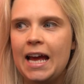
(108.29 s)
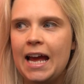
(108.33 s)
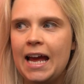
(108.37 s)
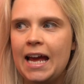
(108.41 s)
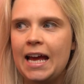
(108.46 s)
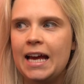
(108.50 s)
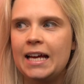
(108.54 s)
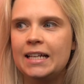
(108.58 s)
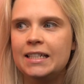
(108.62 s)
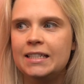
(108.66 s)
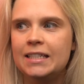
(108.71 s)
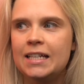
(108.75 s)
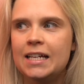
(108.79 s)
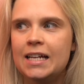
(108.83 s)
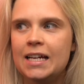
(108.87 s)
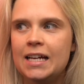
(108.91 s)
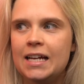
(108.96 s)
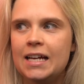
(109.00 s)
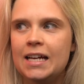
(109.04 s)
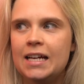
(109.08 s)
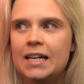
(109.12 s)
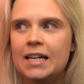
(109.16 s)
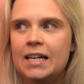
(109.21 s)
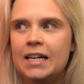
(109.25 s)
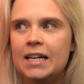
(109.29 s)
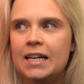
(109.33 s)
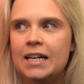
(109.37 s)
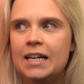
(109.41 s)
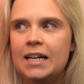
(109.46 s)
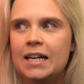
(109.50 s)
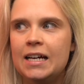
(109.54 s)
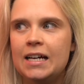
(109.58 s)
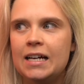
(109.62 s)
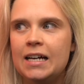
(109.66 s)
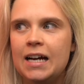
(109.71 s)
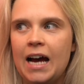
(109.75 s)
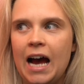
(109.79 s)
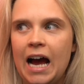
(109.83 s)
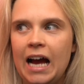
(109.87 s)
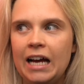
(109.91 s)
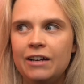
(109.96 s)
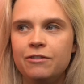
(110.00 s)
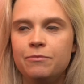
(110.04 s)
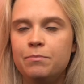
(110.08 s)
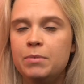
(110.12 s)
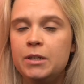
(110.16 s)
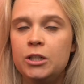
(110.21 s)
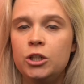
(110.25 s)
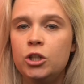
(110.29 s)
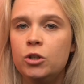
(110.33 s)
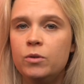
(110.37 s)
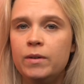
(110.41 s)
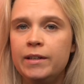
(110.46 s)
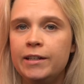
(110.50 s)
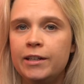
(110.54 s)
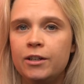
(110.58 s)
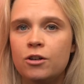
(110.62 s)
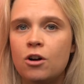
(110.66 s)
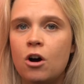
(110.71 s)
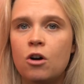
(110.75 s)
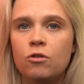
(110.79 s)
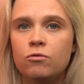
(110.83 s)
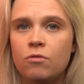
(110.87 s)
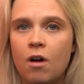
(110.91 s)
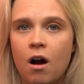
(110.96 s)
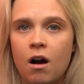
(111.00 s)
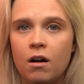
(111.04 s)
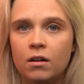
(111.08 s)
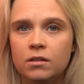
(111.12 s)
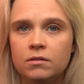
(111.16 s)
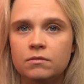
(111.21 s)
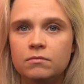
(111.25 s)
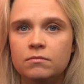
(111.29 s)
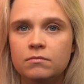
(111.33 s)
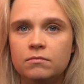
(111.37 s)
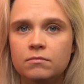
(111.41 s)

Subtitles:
and I've been doing it all wrong.